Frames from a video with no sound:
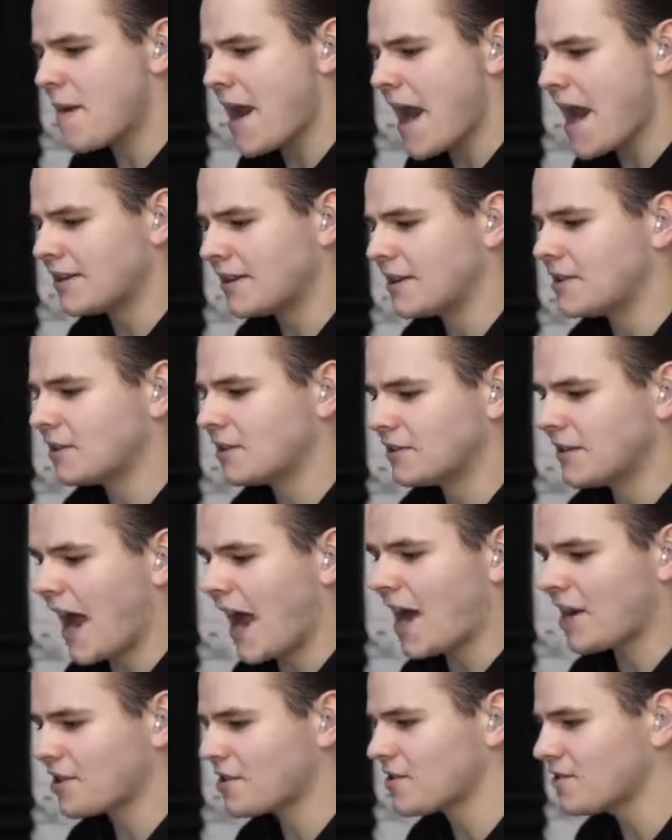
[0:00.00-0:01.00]
main
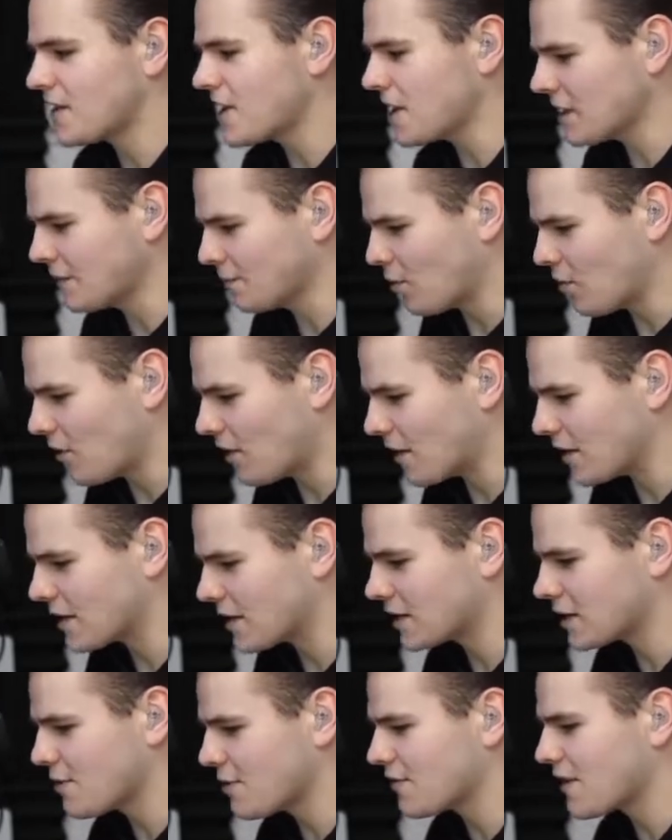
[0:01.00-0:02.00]
international
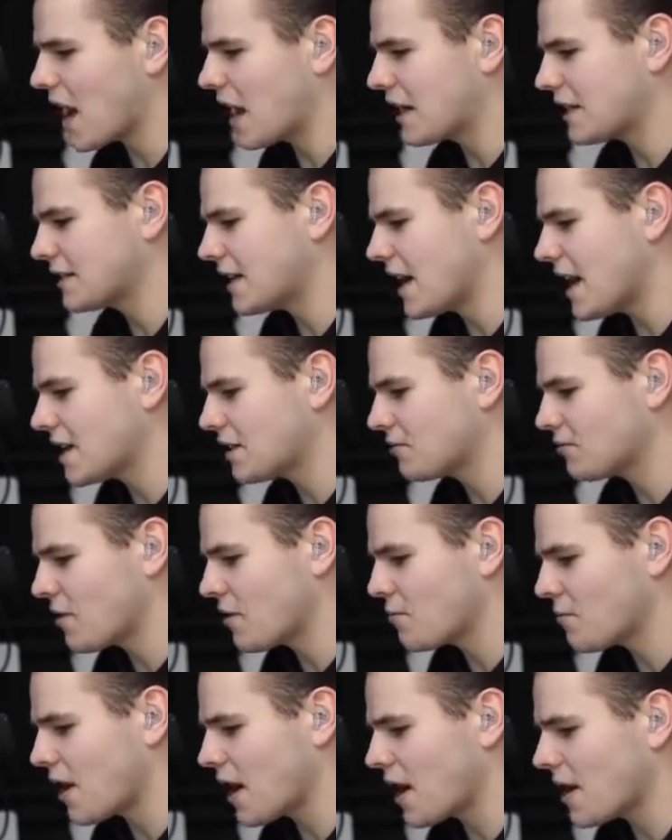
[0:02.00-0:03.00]
airport. So we've got a nice
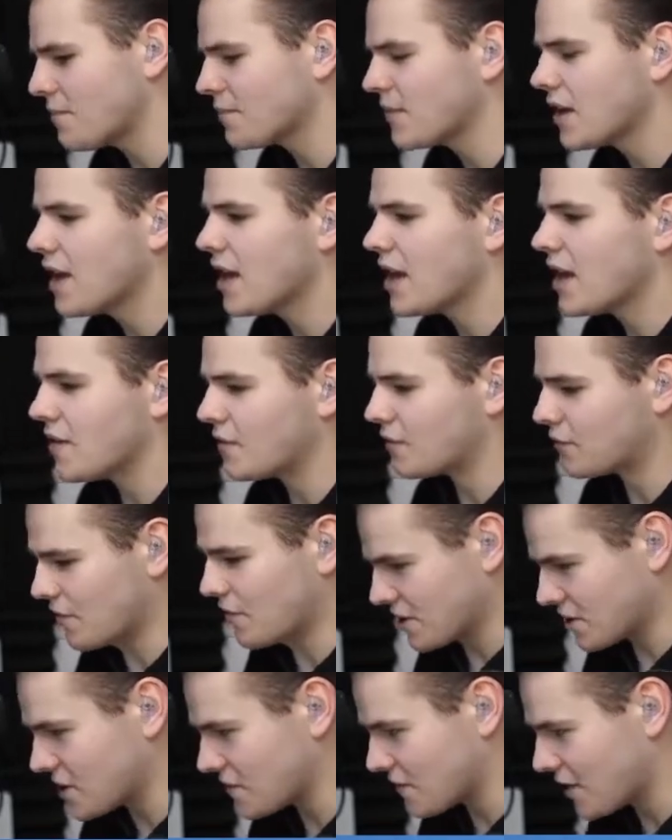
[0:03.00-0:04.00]
runway in
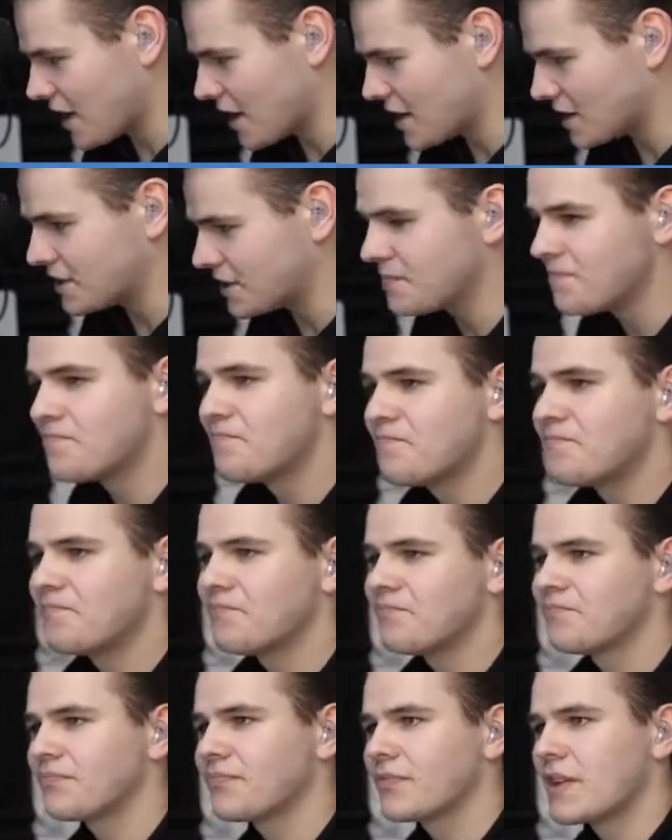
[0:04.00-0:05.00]
front of us.
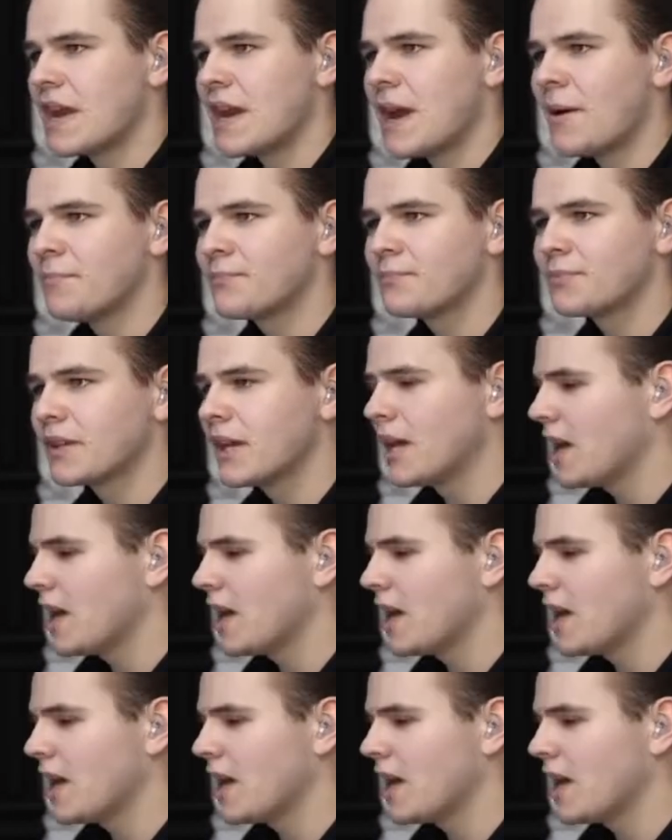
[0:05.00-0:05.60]
You know,